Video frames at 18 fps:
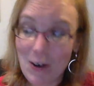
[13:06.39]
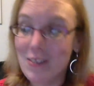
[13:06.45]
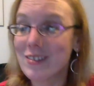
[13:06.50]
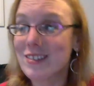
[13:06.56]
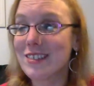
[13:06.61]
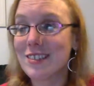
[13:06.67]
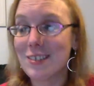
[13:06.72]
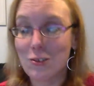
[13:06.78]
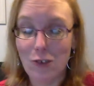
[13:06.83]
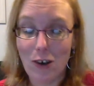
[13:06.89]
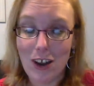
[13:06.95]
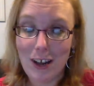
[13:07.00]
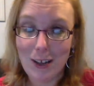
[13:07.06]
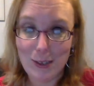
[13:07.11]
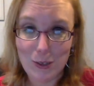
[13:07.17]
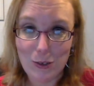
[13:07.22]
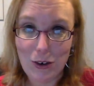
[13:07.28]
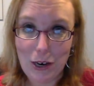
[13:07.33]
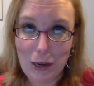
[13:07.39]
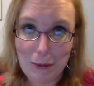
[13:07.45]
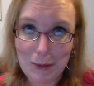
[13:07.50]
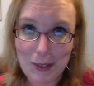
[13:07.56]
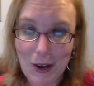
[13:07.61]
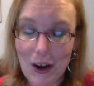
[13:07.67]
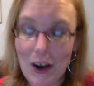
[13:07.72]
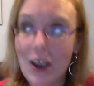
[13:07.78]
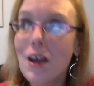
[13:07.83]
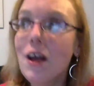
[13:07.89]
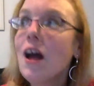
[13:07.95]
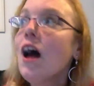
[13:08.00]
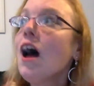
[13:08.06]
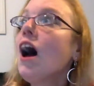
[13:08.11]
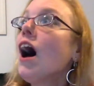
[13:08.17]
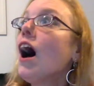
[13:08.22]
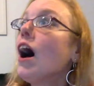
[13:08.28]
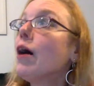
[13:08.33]
This is a drawn-out story. I'm sorry.
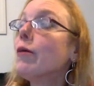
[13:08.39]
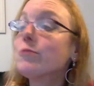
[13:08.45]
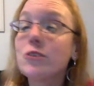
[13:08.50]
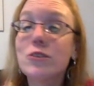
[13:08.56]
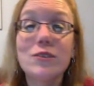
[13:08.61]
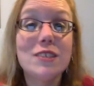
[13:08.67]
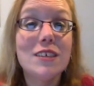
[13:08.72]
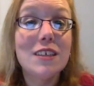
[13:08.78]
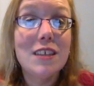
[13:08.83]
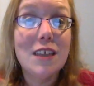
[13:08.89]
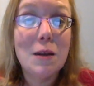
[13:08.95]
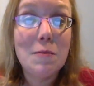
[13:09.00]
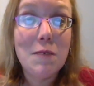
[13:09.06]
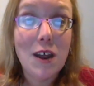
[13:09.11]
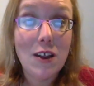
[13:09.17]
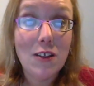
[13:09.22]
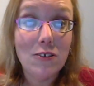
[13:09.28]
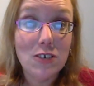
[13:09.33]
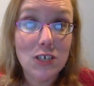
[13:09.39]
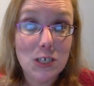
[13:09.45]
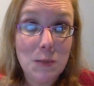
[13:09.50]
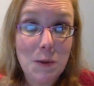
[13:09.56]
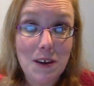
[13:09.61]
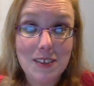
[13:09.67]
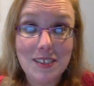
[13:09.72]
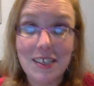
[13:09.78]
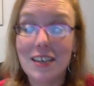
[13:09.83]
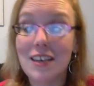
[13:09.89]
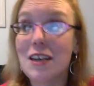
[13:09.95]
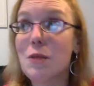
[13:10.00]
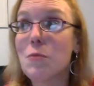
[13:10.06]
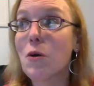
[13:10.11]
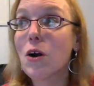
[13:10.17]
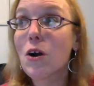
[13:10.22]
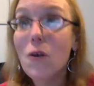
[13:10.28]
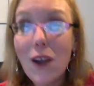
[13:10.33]
Turns out that I'm not allergic to penicillin
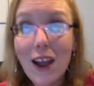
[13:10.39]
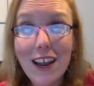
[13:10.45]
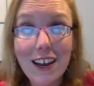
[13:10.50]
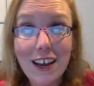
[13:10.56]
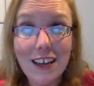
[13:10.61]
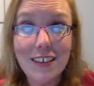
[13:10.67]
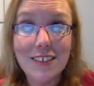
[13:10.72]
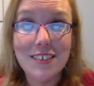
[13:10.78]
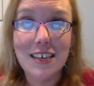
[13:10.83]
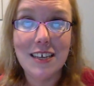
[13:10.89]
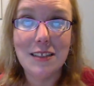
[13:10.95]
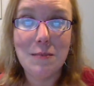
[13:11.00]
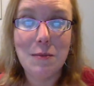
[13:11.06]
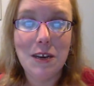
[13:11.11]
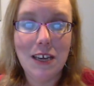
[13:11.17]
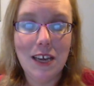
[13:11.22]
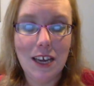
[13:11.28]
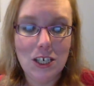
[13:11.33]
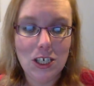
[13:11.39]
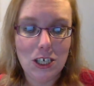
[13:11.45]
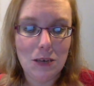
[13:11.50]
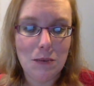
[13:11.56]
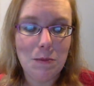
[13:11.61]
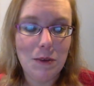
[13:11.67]
anymore. Great, I can take the medication.